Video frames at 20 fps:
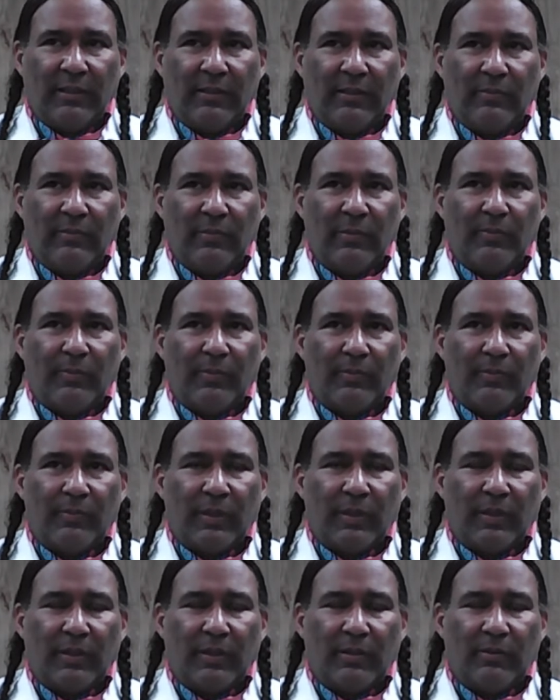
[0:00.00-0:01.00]
we,
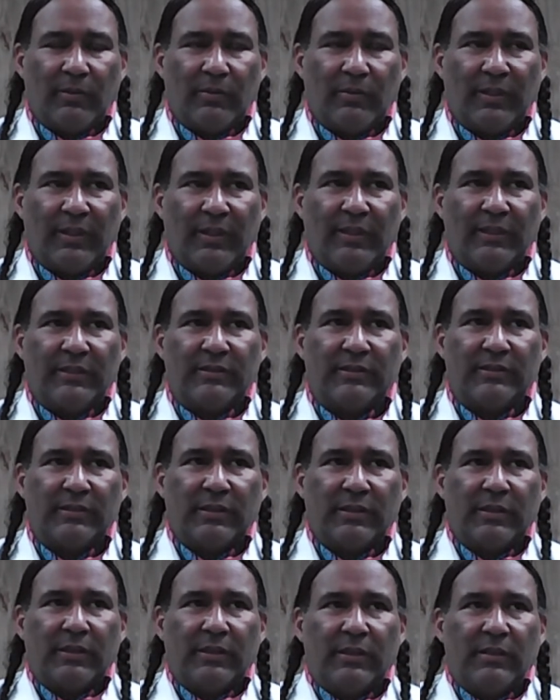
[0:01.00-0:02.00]
is
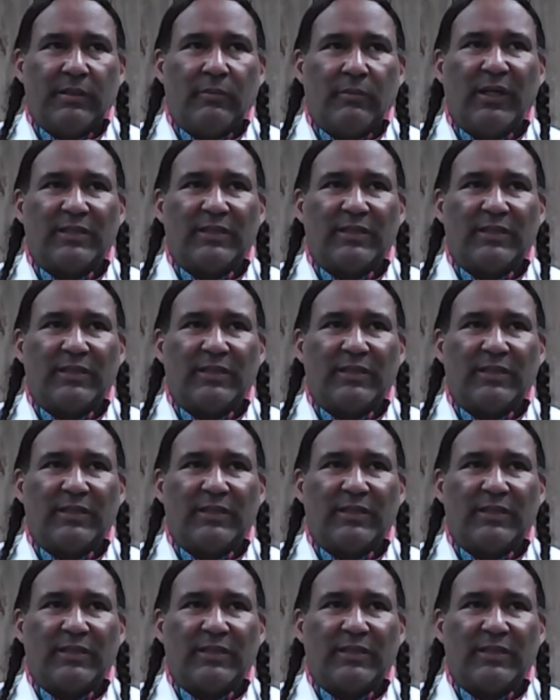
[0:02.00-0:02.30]
when